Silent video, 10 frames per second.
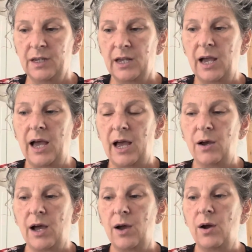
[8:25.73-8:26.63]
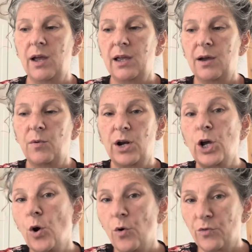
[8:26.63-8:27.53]
I want to
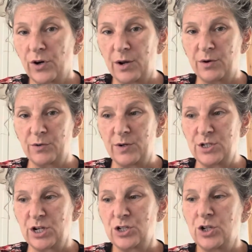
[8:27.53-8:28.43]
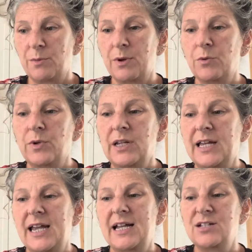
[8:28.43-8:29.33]
go over and I want to reach out to them, and I want to
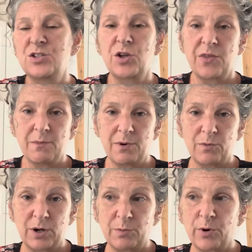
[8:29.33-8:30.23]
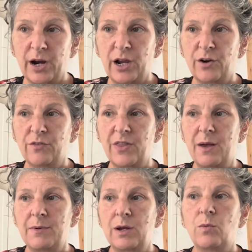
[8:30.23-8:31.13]
lay hands on them, I want to pray over
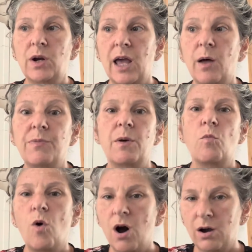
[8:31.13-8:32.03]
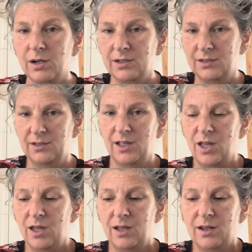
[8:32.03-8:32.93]
them, and I want to help them walk
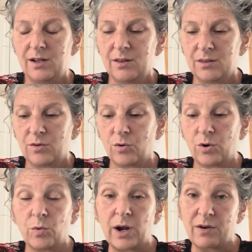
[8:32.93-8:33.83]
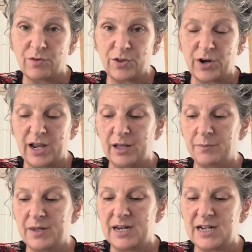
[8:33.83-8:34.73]
or whatever their
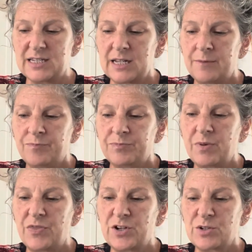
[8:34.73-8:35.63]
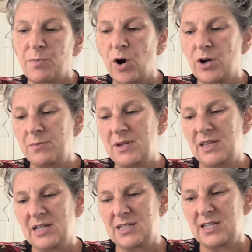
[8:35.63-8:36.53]
ailment is. But there's a part of me
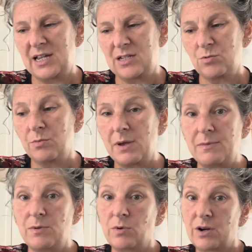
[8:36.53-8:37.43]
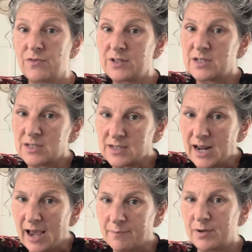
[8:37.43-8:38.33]
that says, well, maybe what if it doesn't
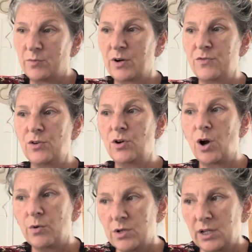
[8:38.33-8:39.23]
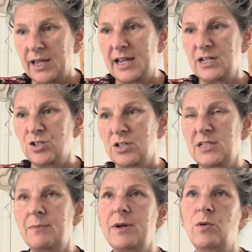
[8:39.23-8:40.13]
happen? What if you go and lay hands on
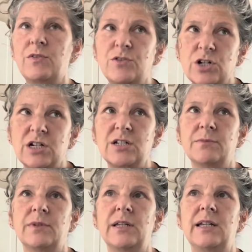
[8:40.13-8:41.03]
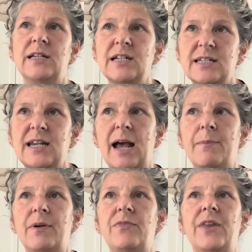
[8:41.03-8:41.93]
somebody? What if you touch them and it doesn't
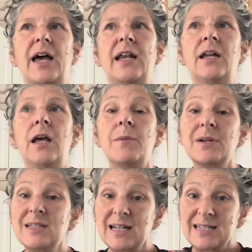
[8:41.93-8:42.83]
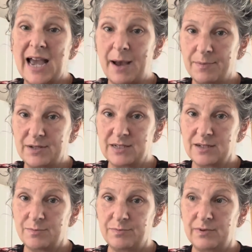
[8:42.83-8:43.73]
happen then? Because that's
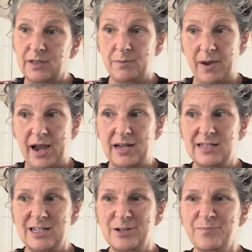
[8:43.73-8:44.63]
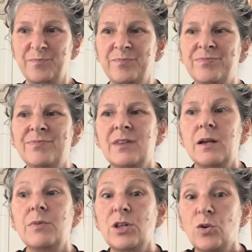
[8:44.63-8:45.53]
happened in the past.
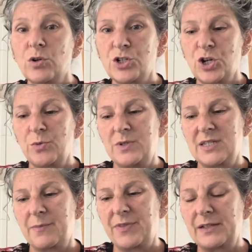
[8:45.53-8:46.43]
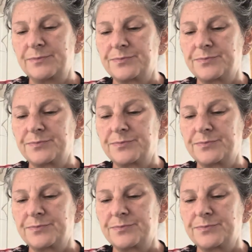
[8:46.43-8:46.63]
But the Lord showed me something.